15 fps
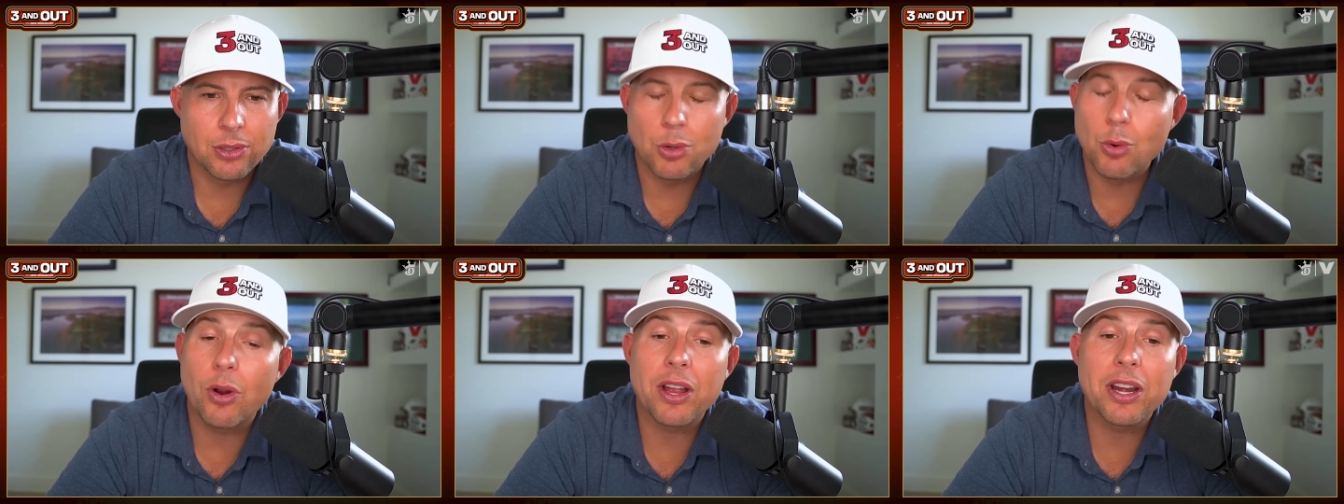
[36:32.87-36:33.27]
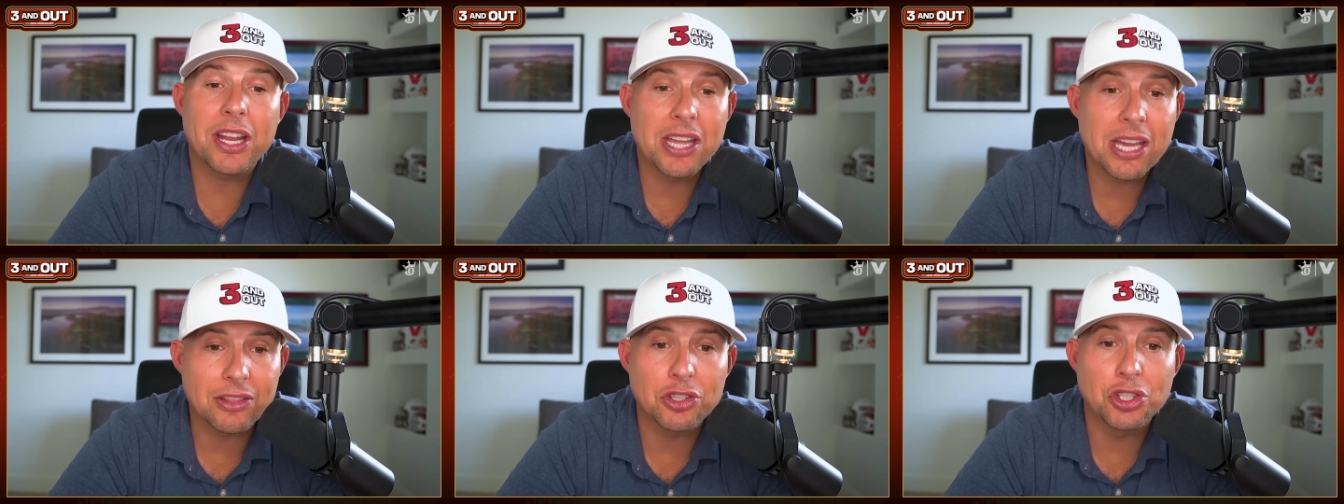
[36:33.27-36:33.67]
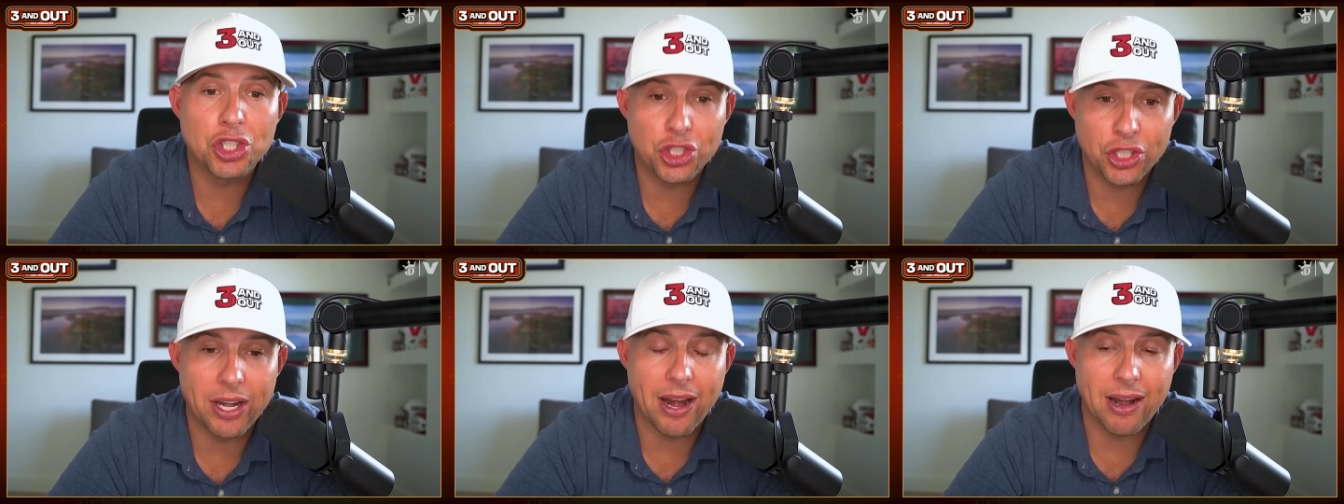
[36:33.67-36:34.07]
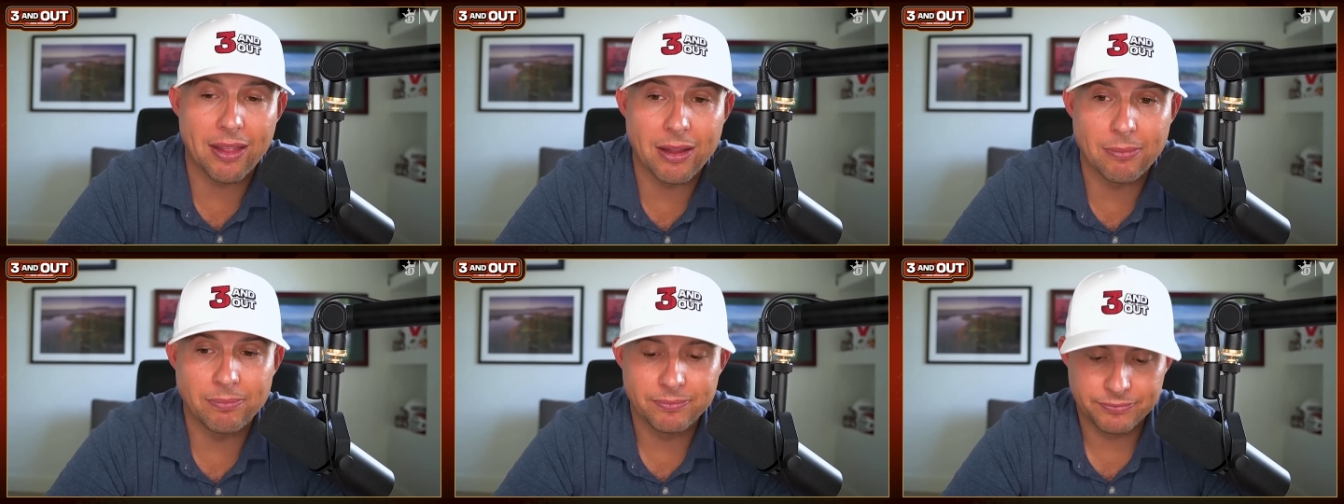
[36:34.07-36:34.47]
who are going to kick the shit out of
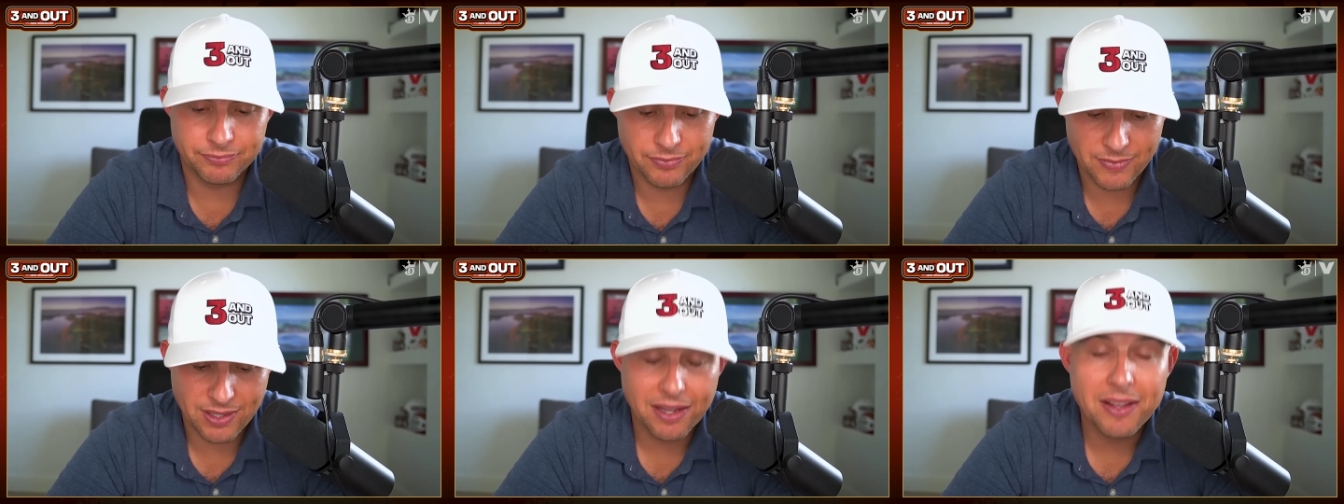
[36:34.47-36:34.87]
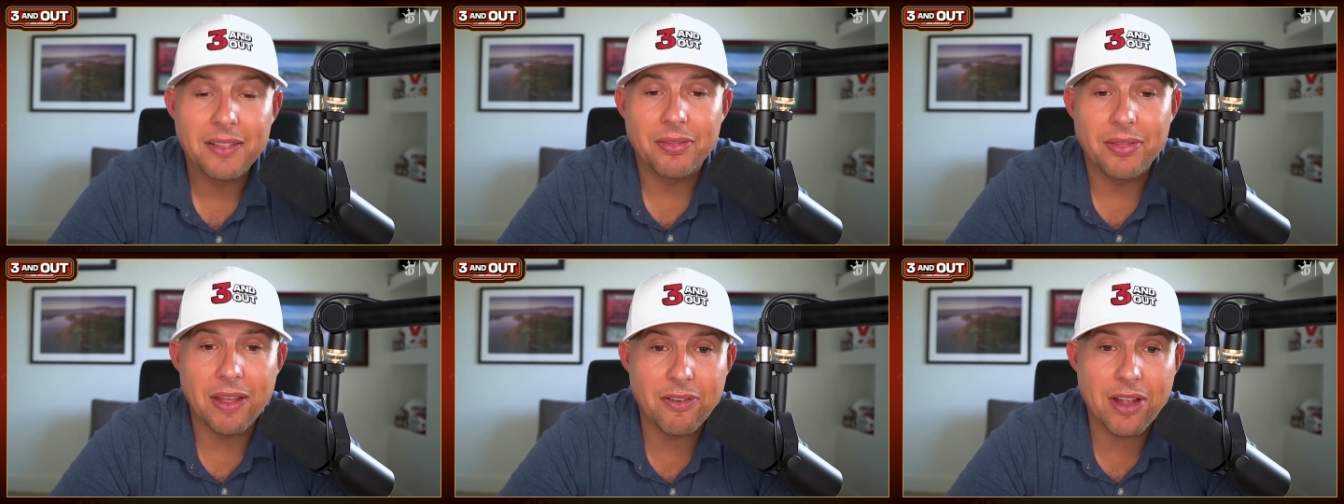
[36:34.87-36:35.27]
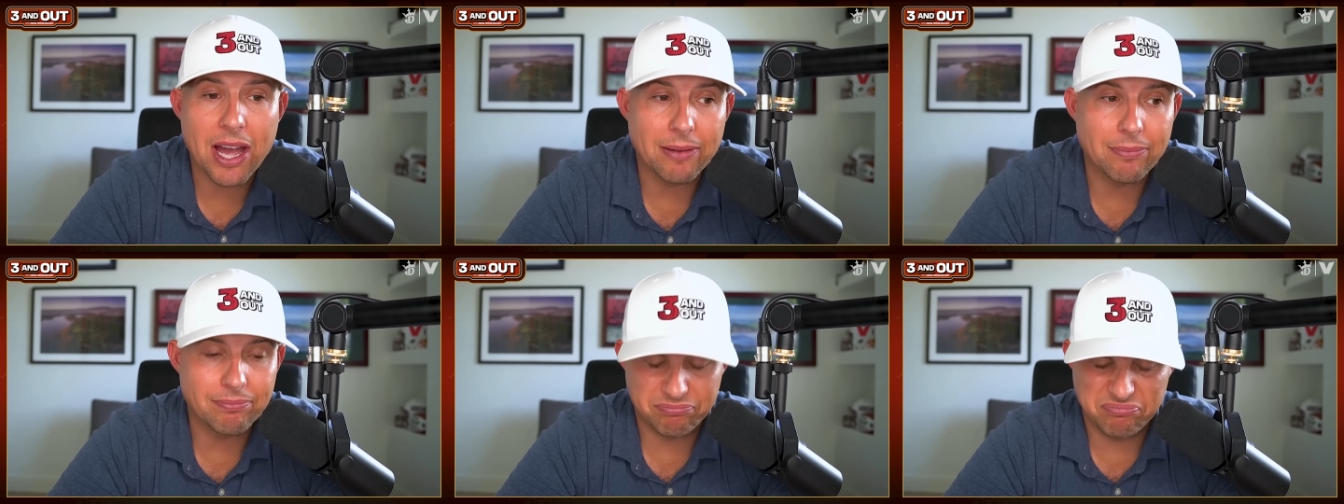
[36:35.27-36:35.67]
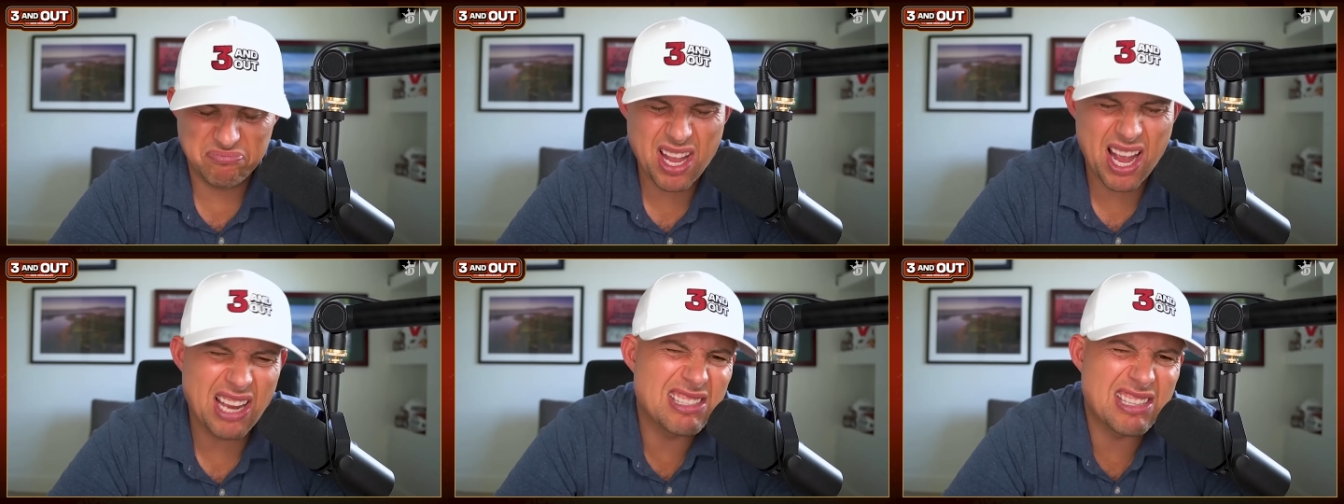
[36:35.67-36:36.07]
them. They've got,
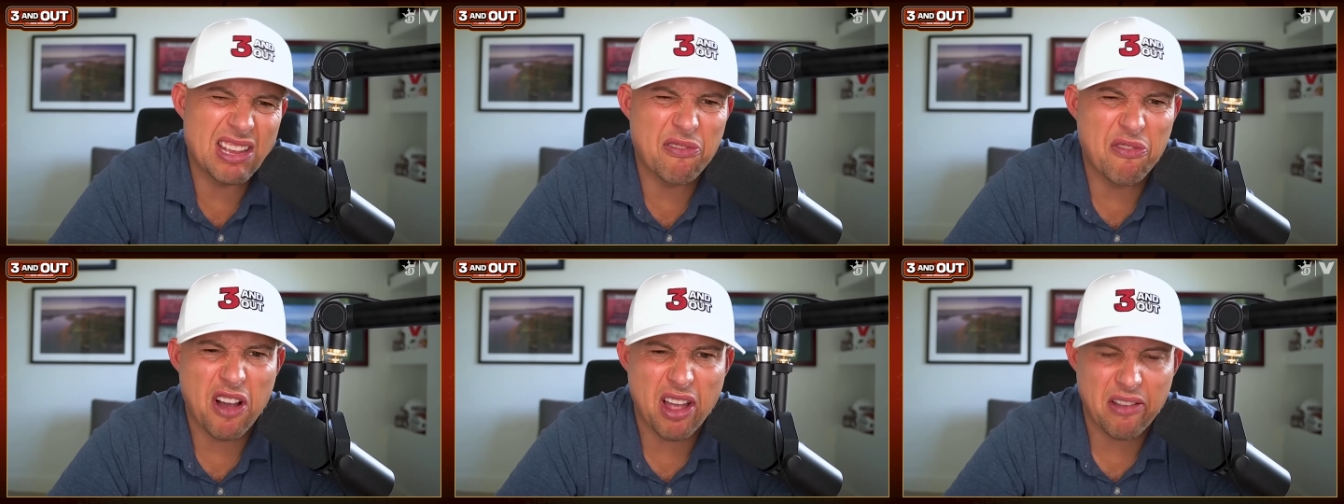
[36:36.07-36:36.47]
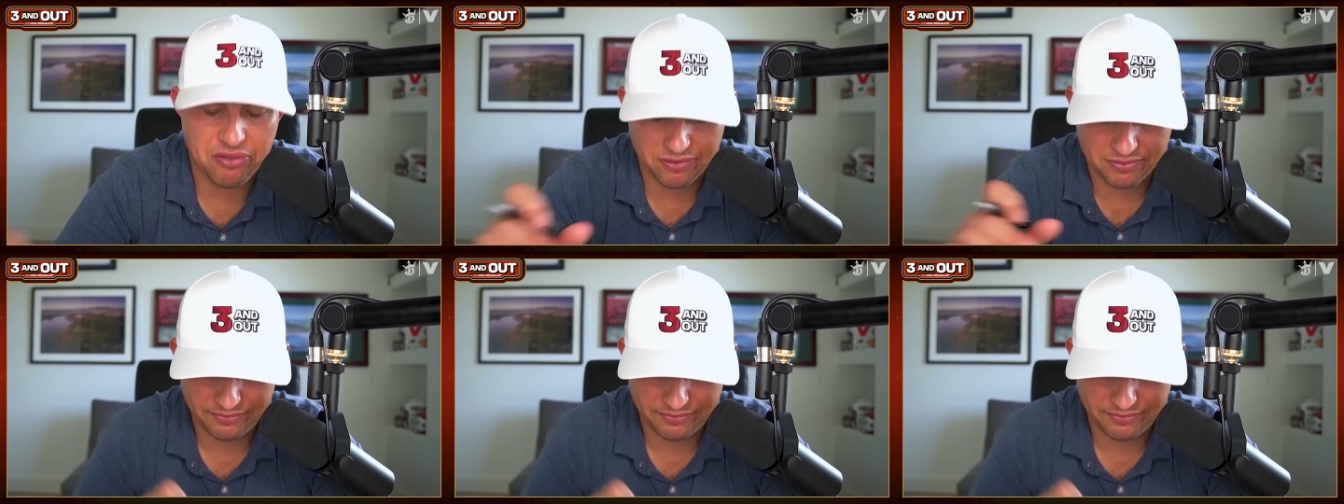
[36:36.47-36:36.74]
I'd say, five.